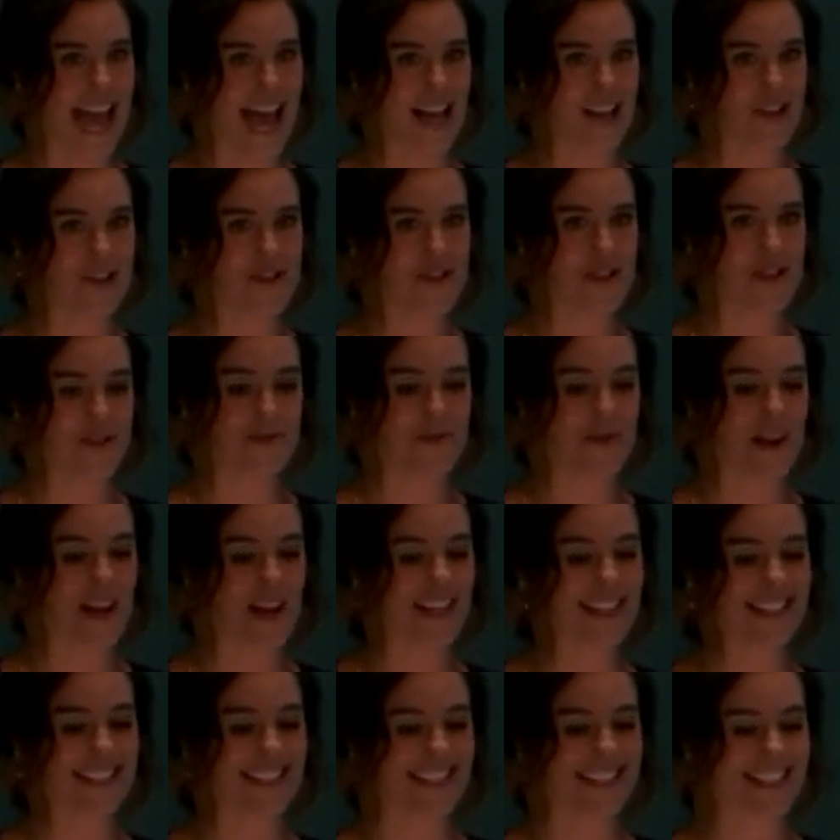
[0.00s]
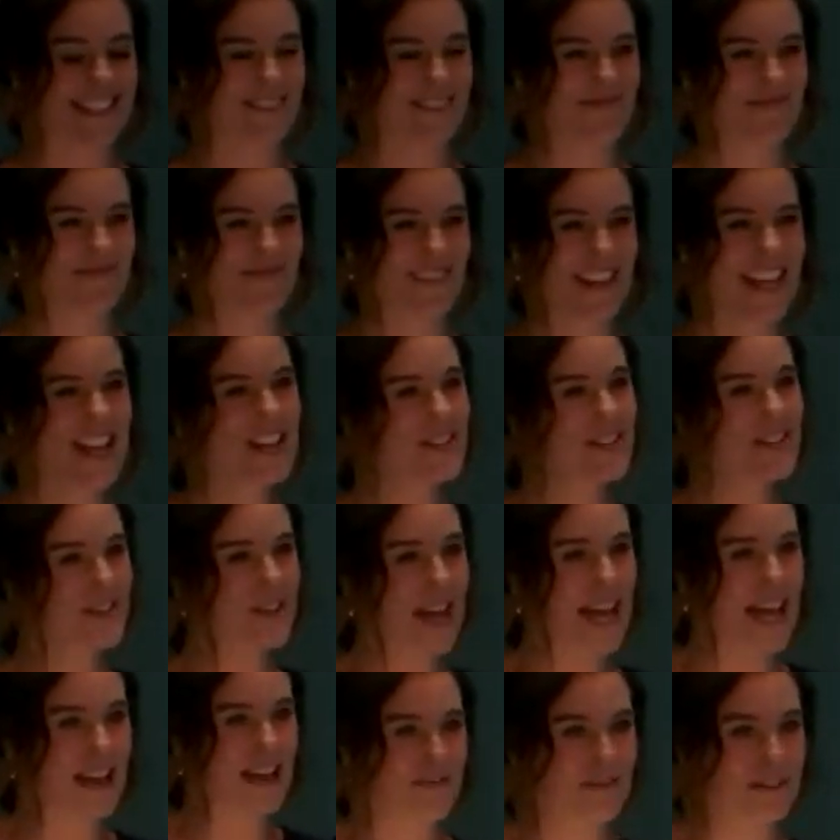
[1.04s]
action was. So
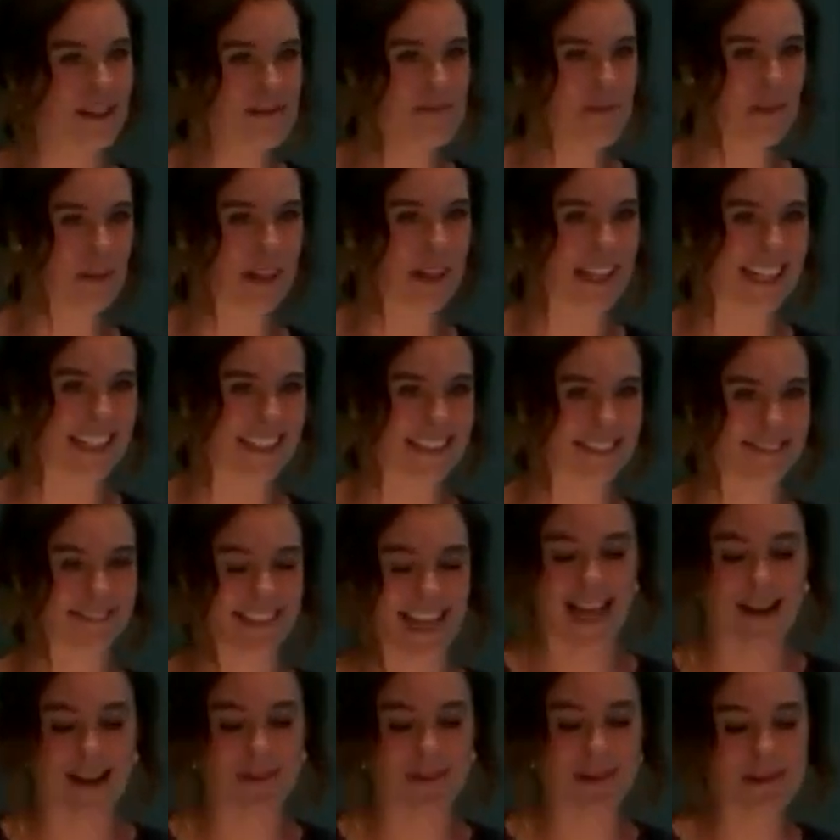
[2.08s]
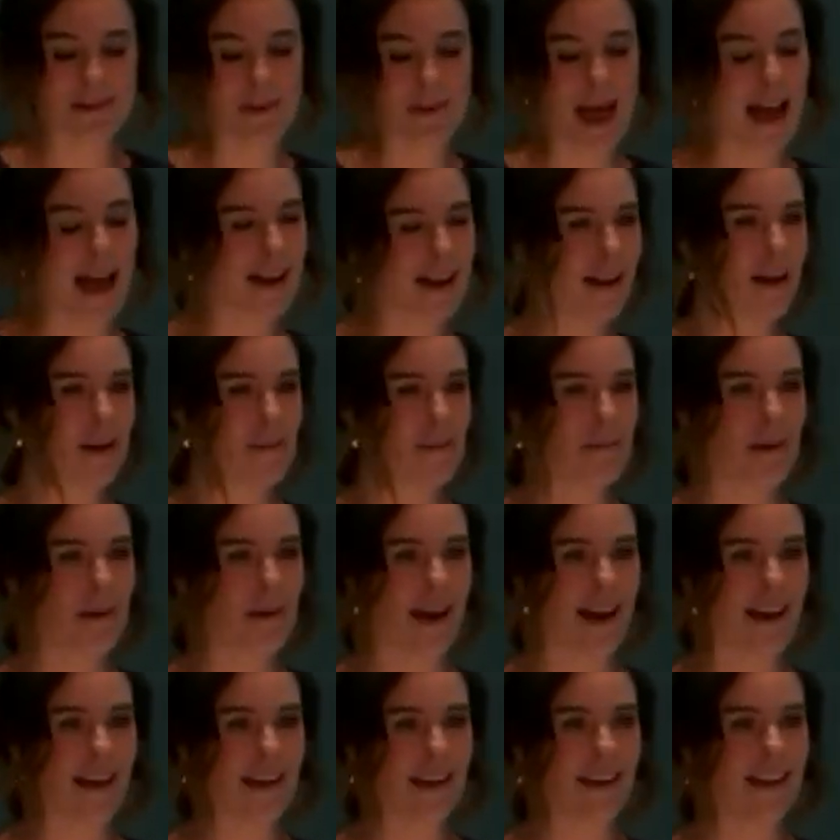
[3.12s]
every morning, I would pack up
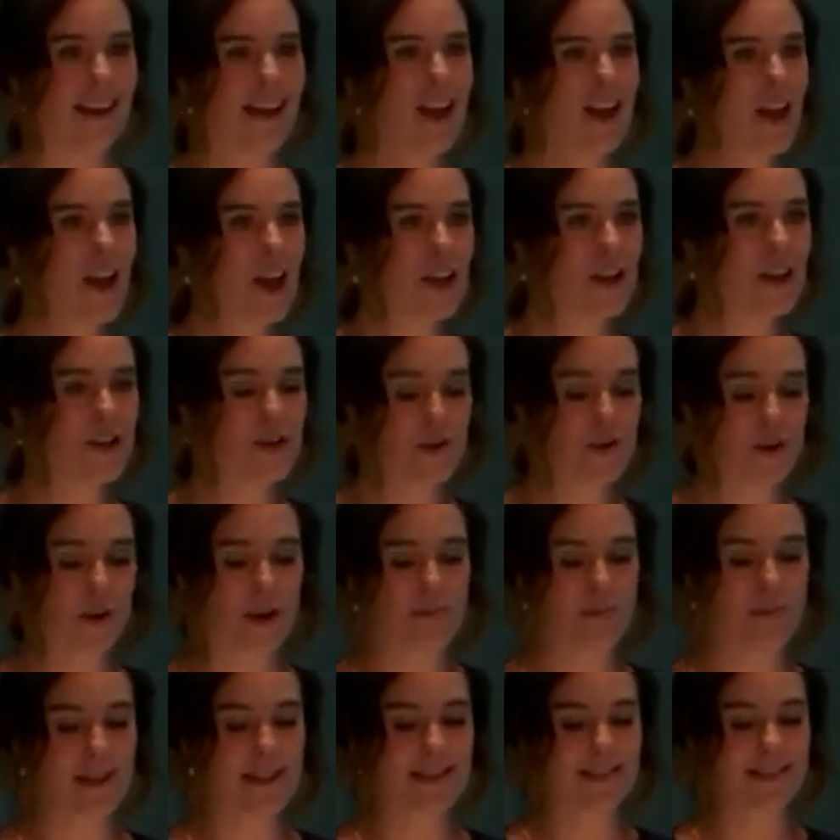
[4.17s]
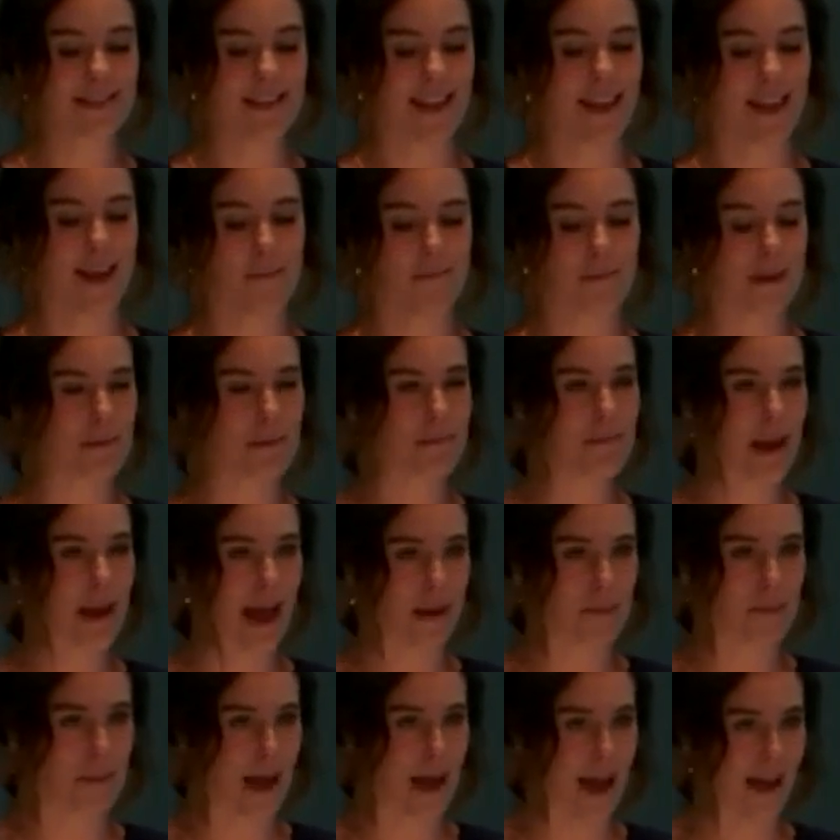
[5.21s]
my enormous camping
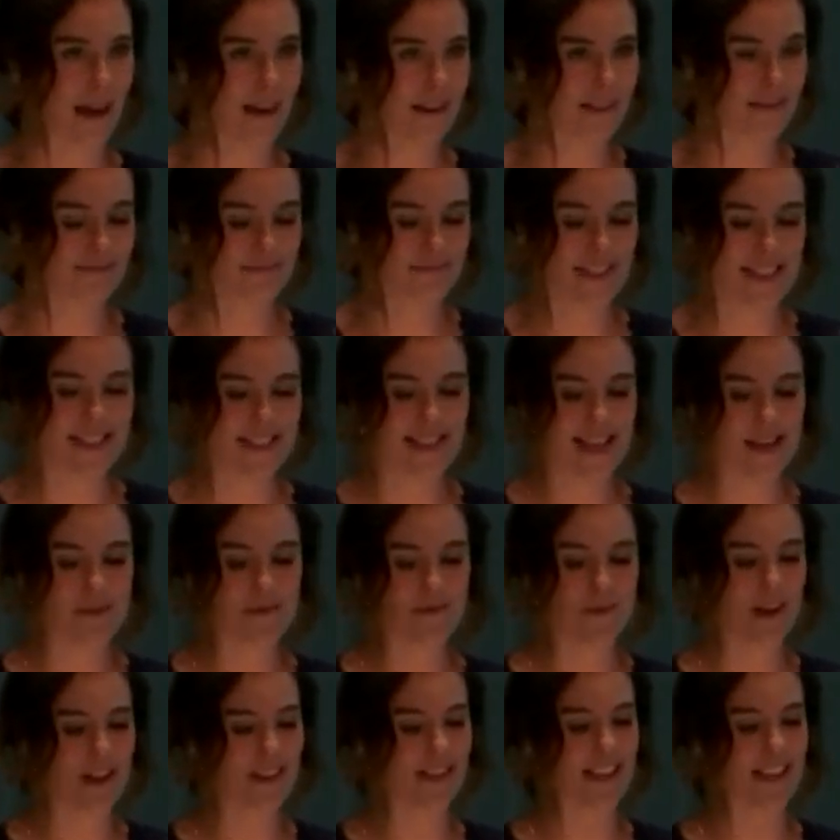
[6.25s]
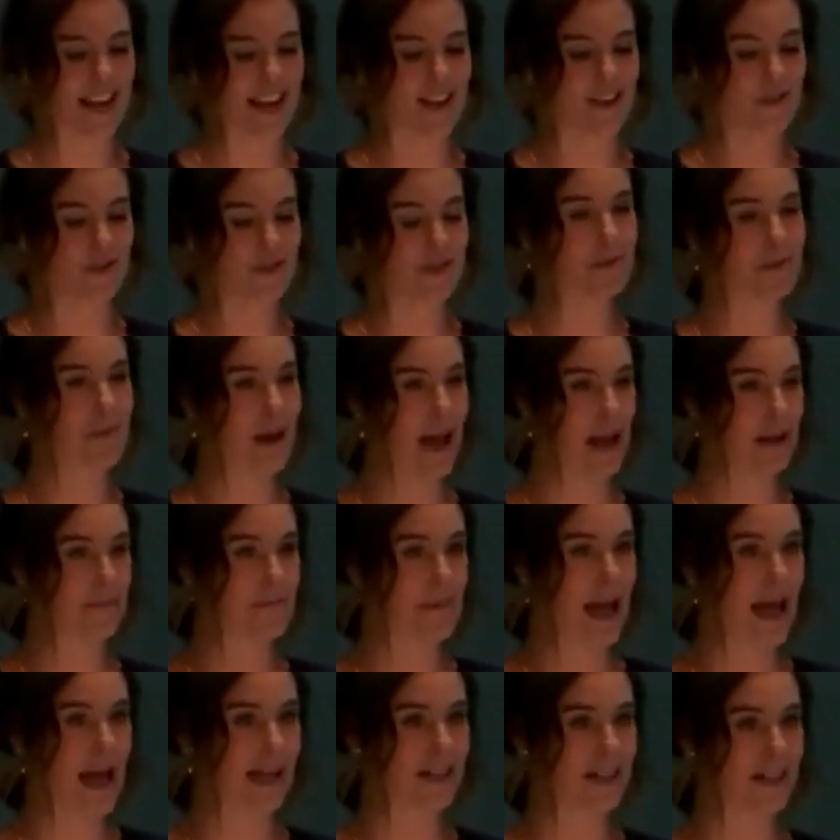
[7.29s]
backpack, the same one that I used to
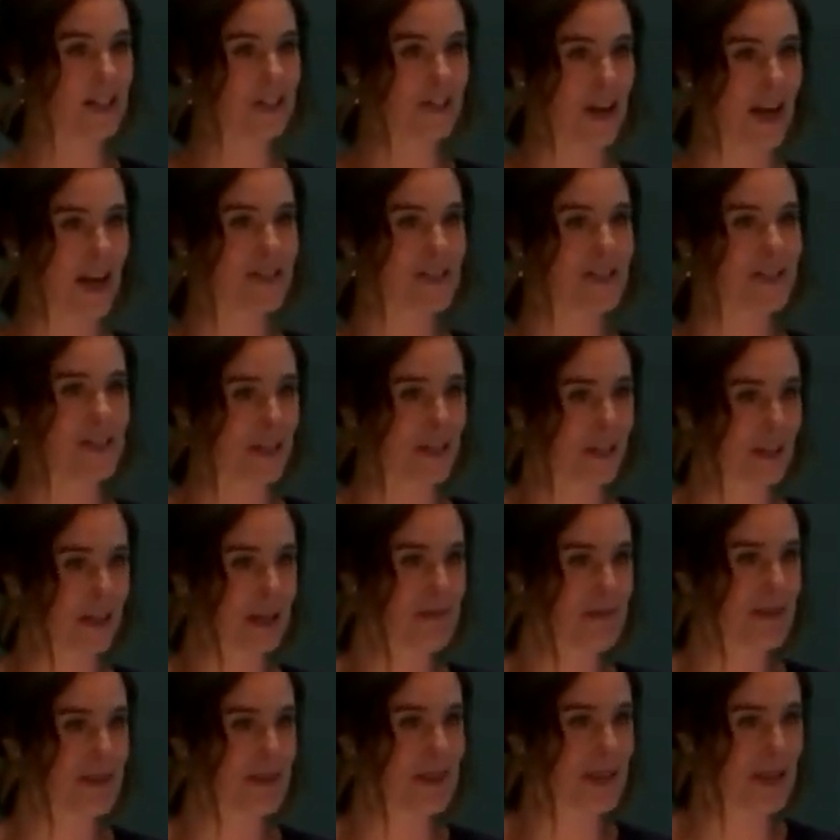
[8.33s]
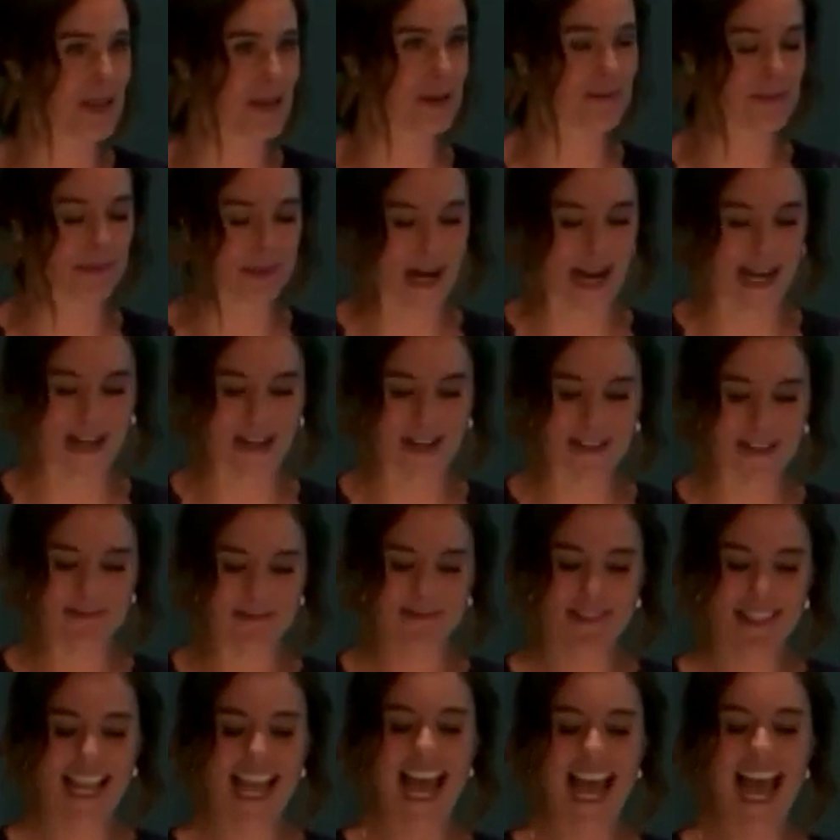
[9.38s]
backpack across Europe the year prior.
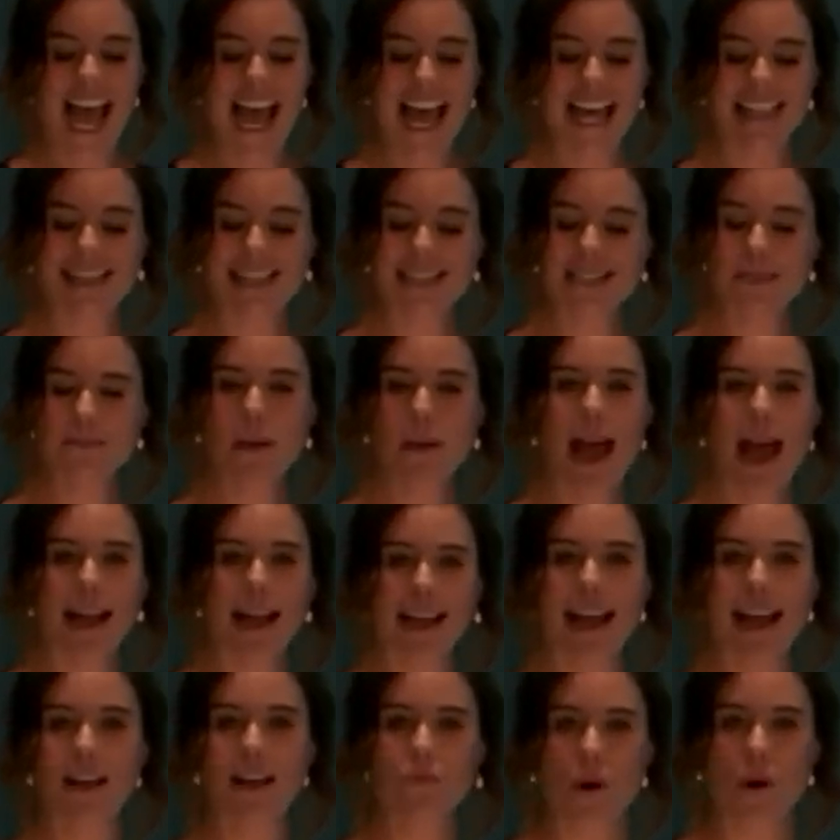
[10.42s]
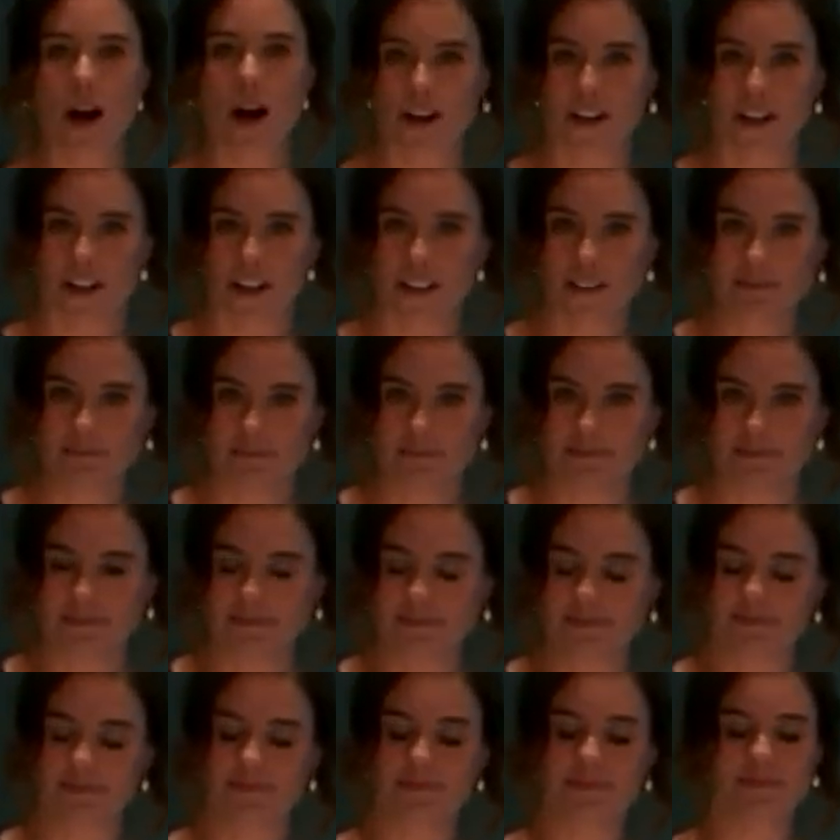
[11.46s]
And this pack had water,
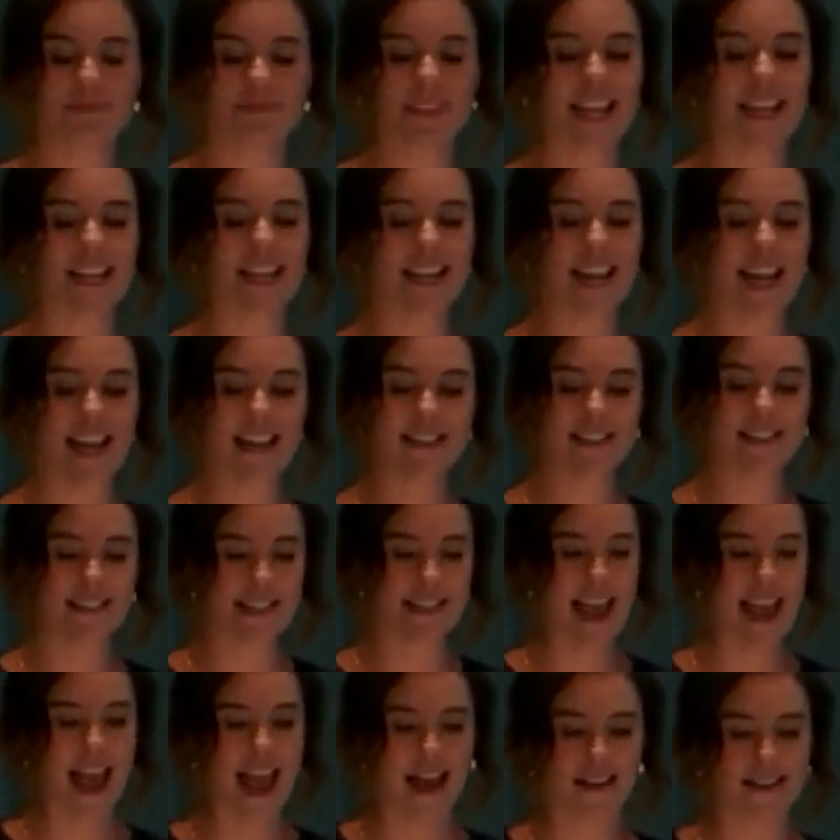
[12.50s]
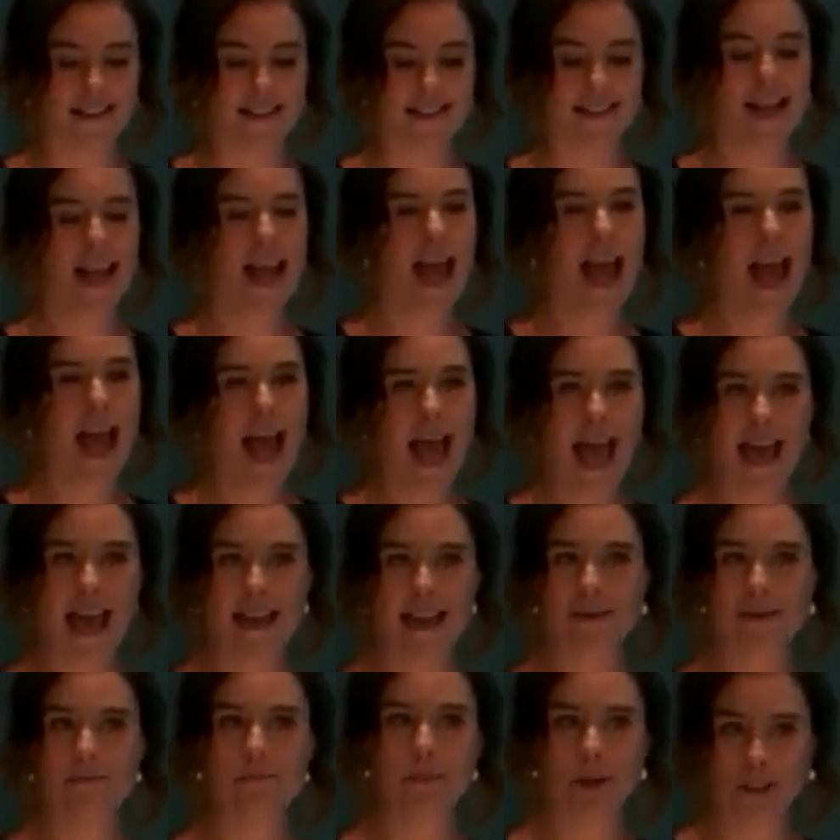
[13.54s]
and it had snacks,
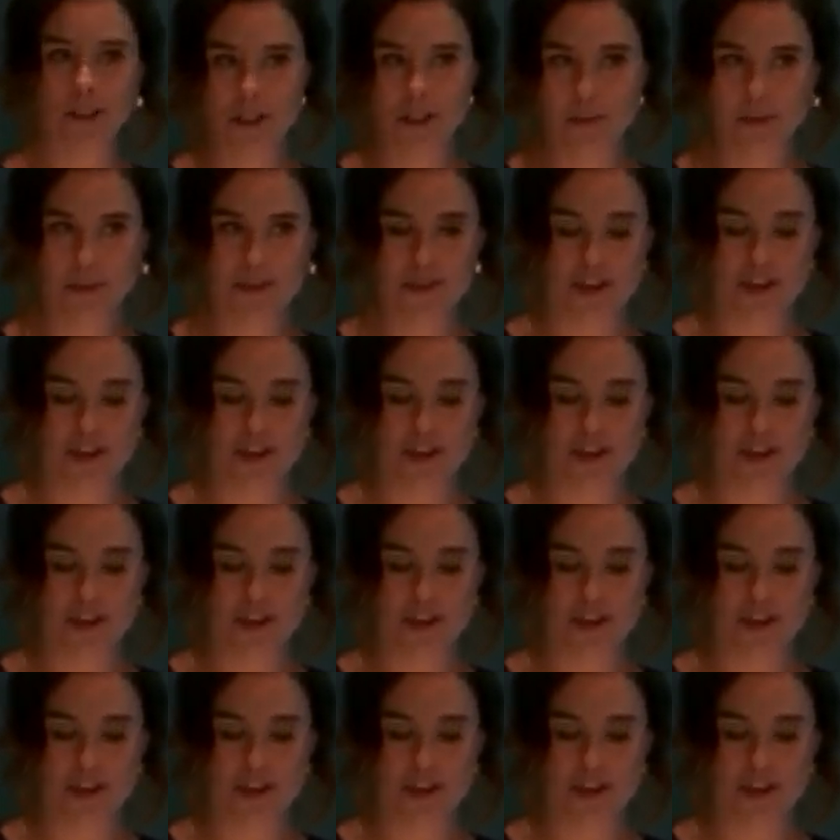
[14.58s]
and multiple